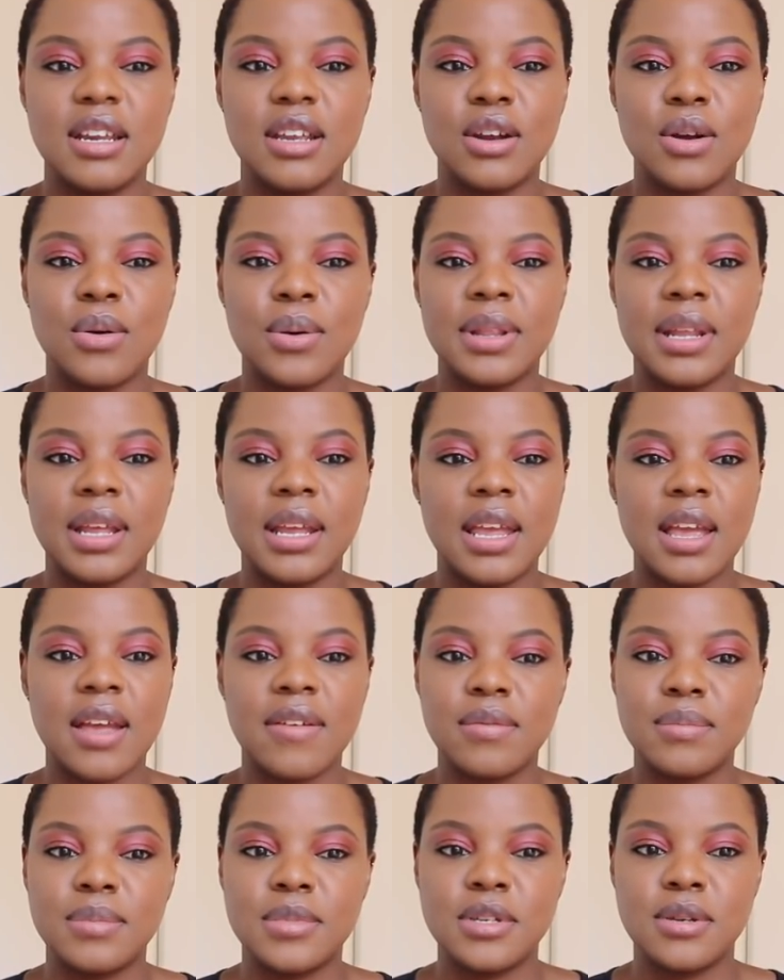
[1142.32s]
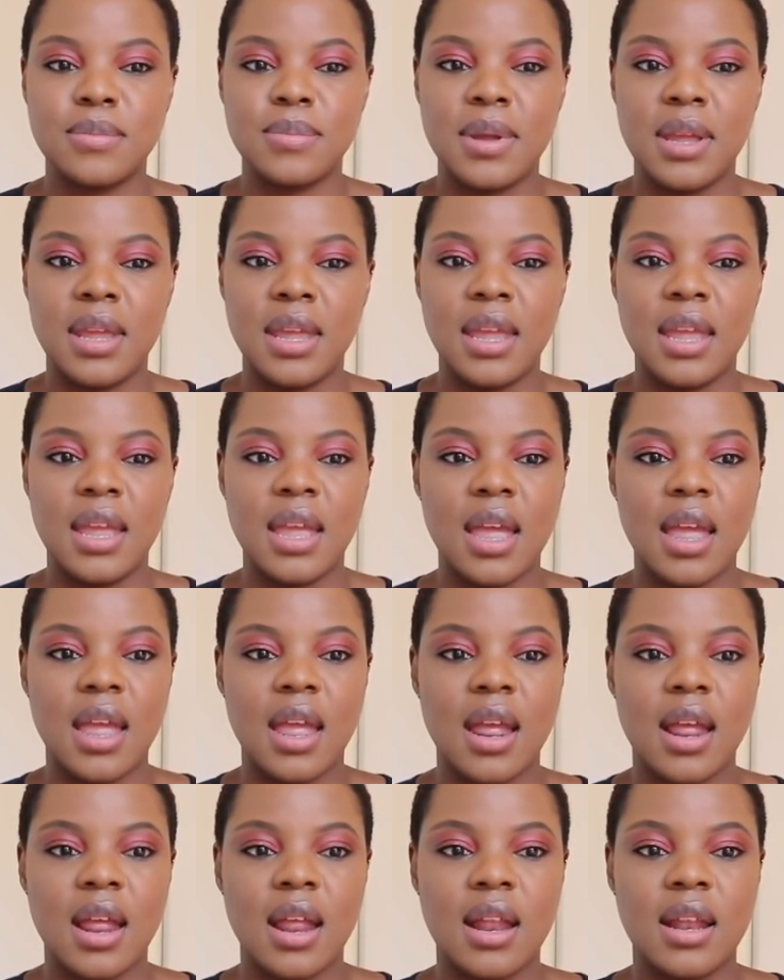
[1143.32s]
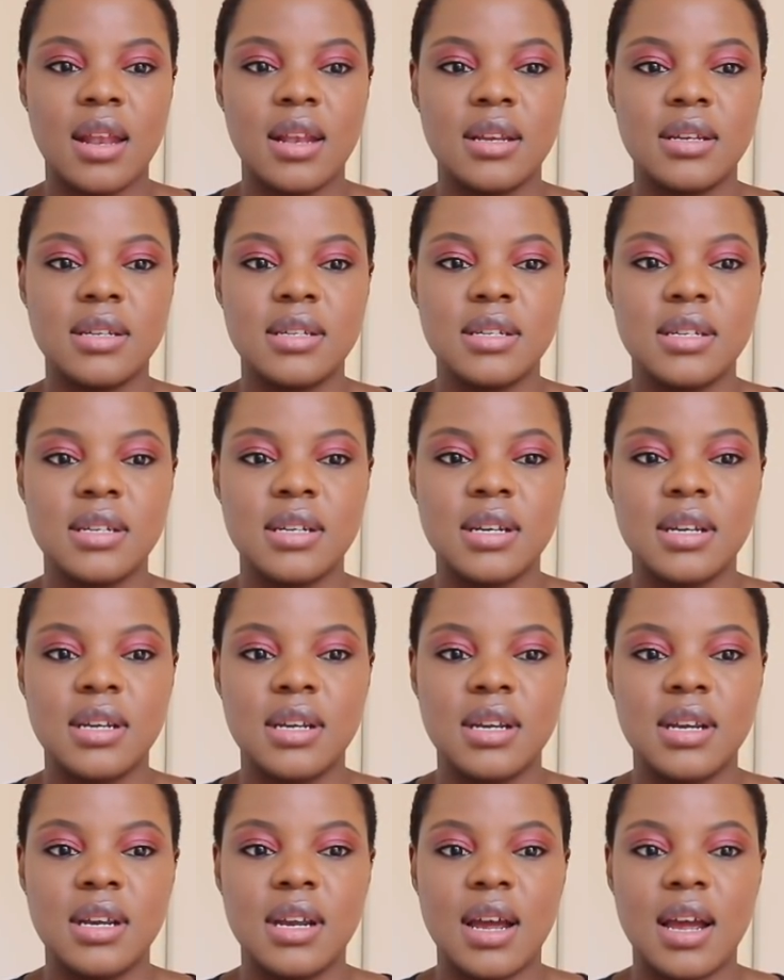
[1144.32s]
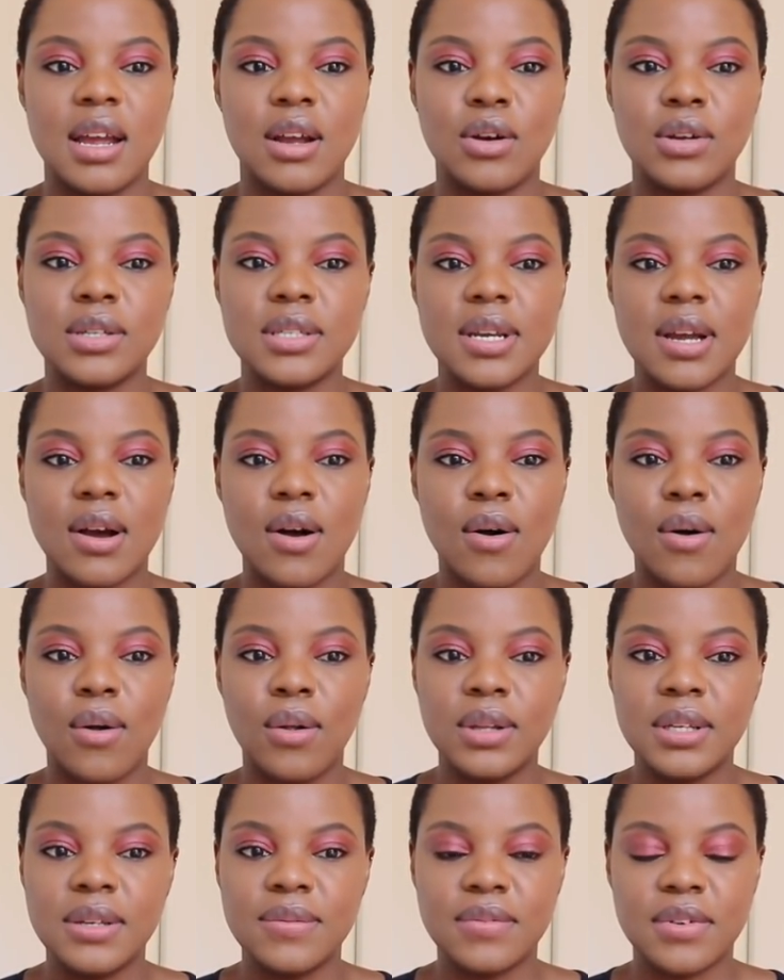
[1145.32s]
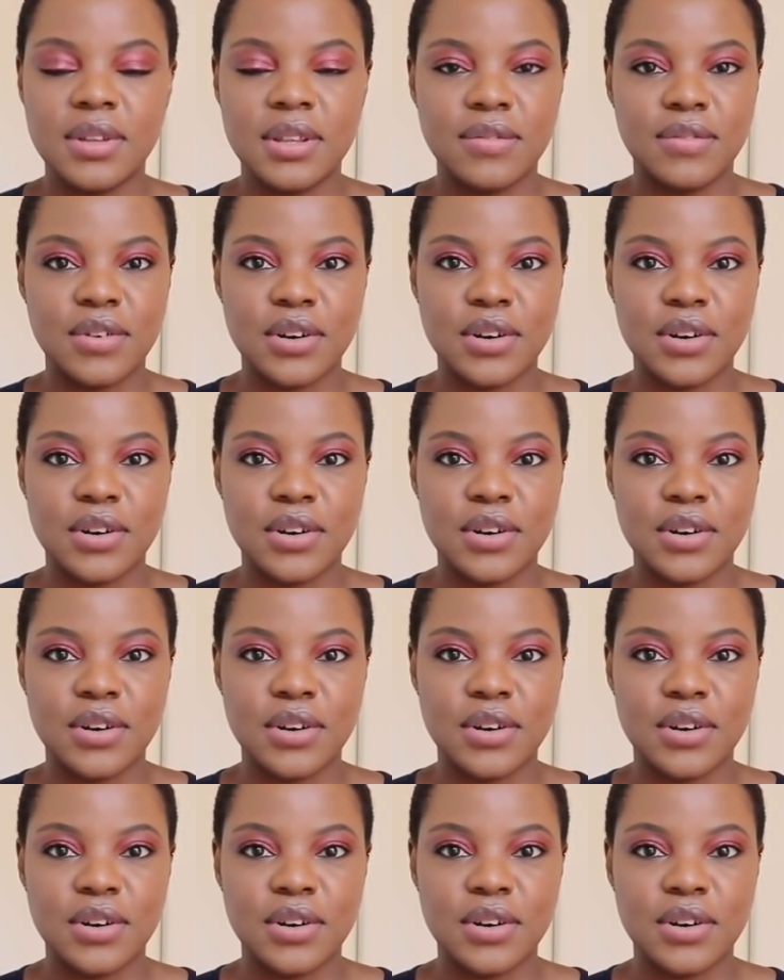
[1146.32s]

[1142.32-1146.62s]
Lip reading: you know, when they gave him to me and I got to hold him for the